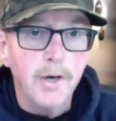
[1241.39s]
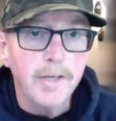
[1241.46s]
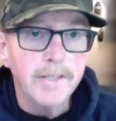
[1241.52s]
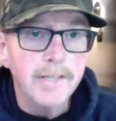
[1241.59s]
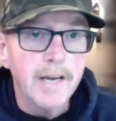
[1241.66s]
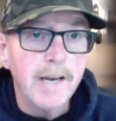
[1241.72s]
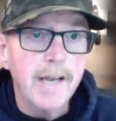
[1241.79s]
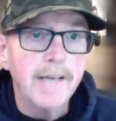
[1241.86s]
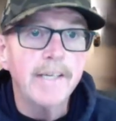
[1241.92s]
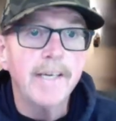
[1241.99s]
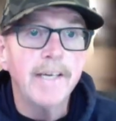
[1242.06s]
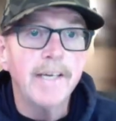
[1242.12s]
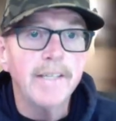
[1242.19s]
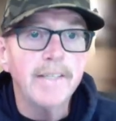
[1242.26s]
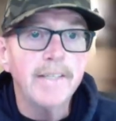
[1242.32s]
It's kind of like
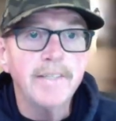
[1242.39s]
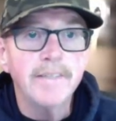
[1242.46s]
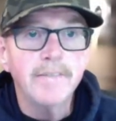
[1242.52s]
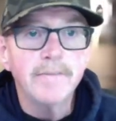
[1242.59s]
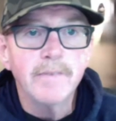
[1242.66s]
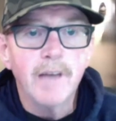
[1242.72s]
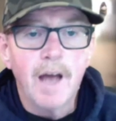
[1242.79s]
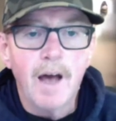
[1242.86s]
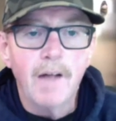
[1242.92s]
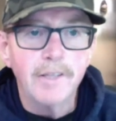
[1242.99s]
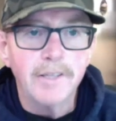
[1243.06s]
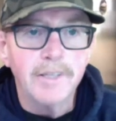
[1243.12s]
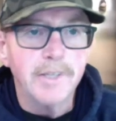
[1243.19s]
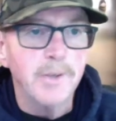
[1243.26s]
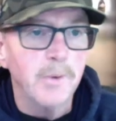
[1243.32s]
kids. I'll
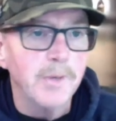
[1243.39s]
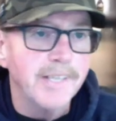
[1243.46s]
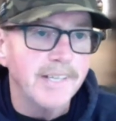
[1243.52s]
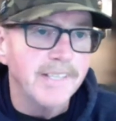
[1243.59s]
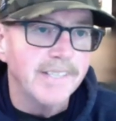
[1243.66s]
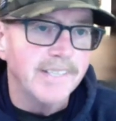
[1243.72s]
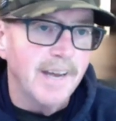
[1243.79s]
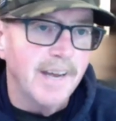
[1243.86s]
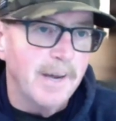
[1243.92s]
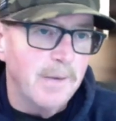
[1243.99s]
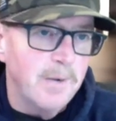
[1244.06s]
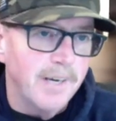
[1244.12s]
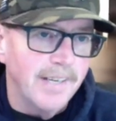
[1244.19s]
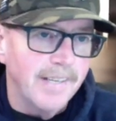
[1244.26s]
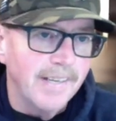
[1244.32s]
listen to what they say,
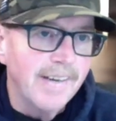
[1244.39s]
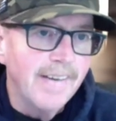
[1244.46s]
but